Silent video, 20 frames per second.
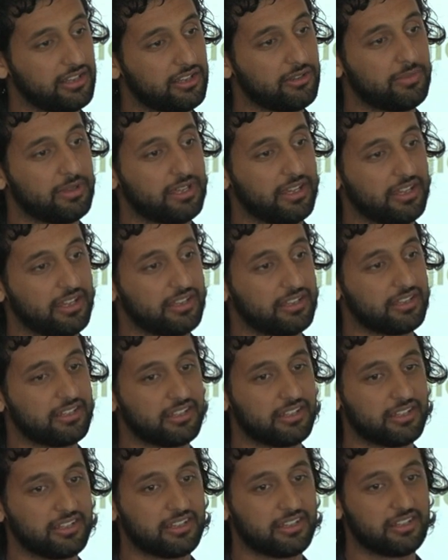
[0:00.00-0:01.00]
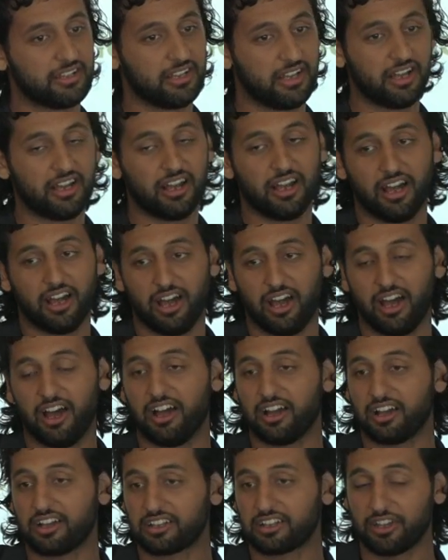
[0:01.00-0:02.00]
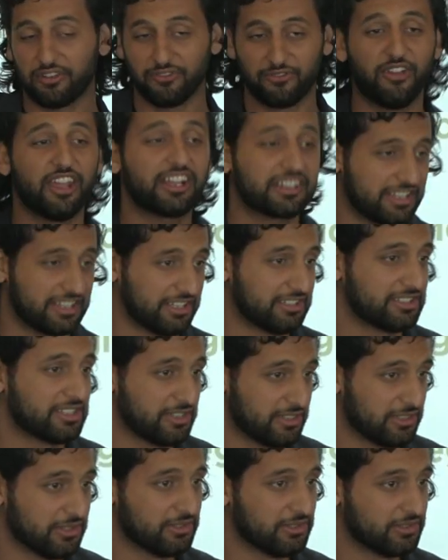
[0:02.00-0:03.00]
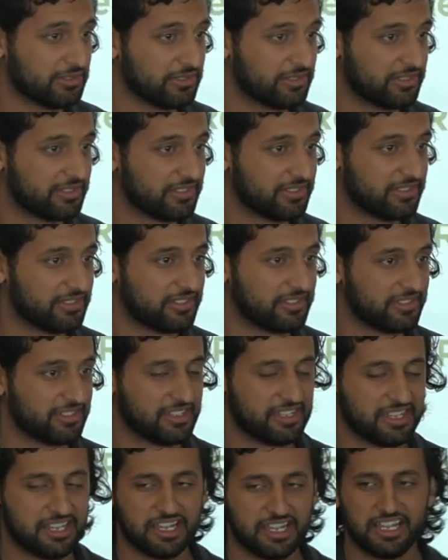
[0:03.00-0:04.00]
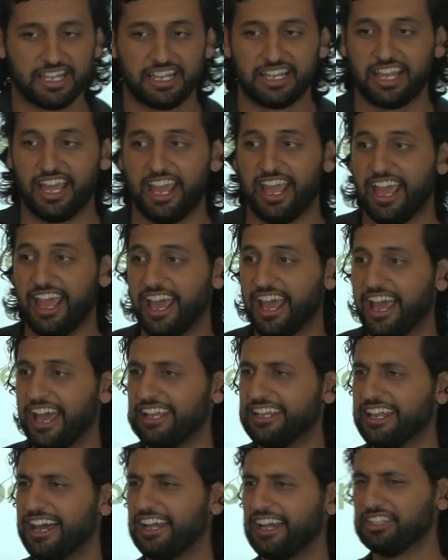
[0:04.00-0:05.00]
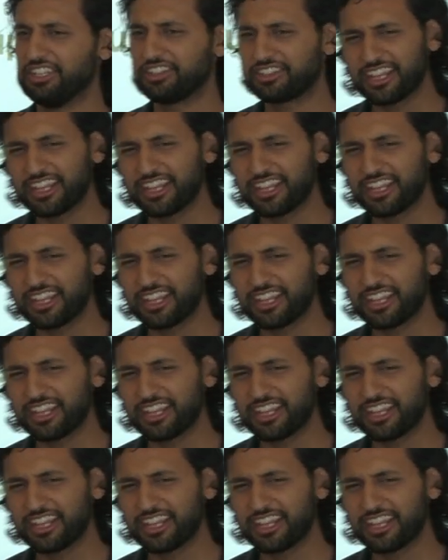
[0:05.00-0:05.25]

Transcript: little bit uh, convicting to you. And uh, you